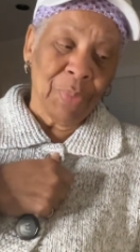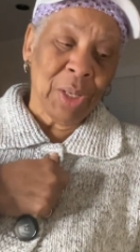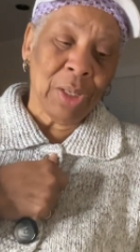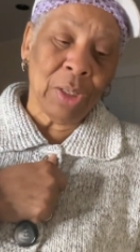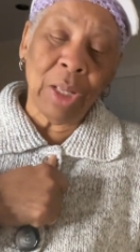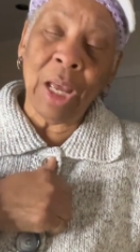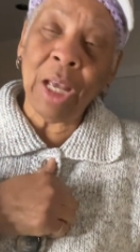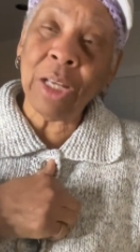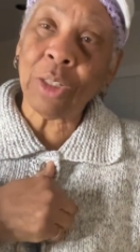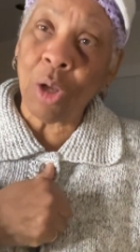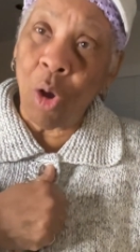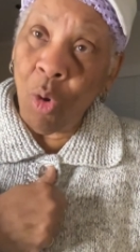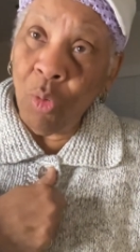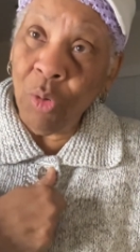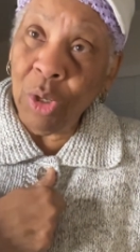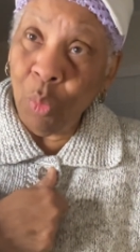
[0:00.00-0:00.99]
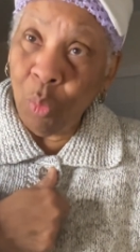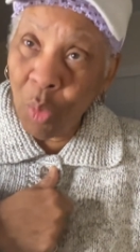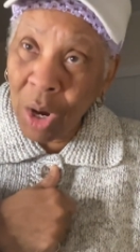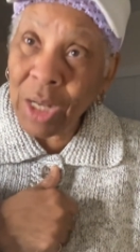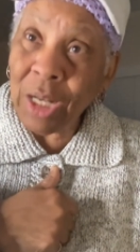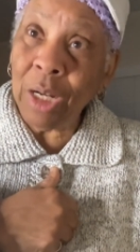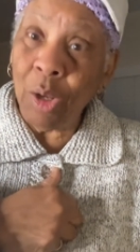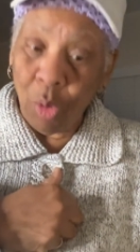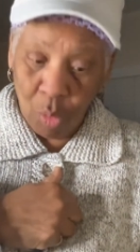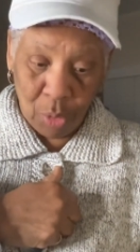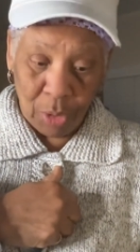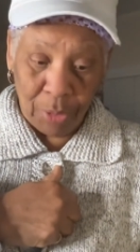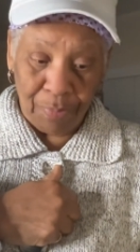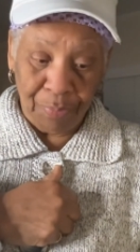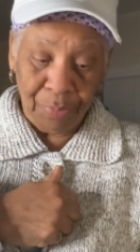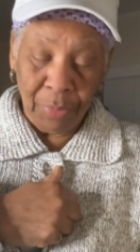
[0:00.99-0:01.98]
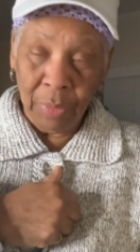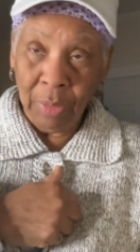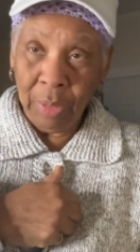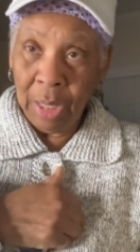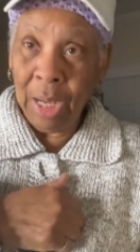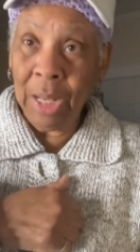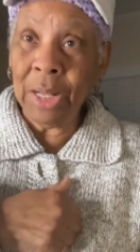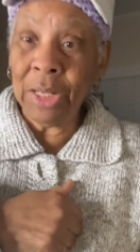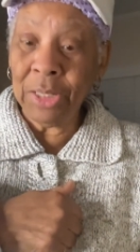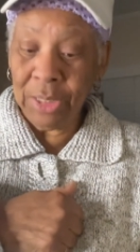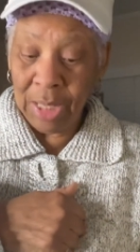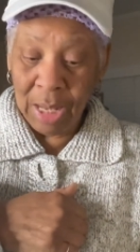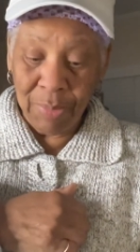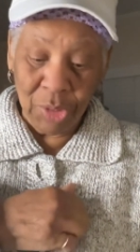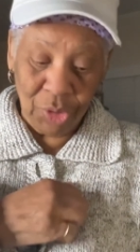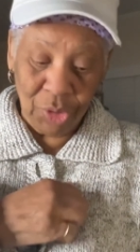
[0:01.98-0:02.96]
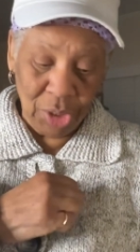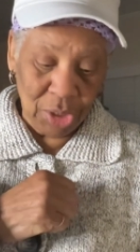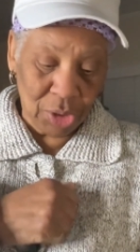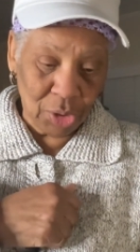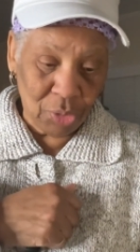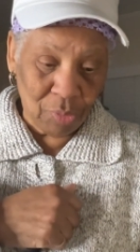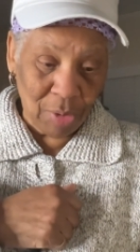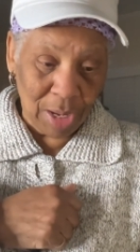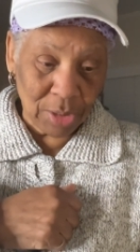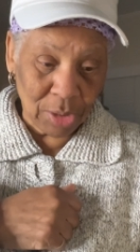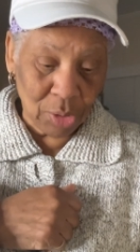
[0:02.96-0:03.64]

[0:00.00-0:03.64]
There's only one Lord, and his name is Jesus Christ.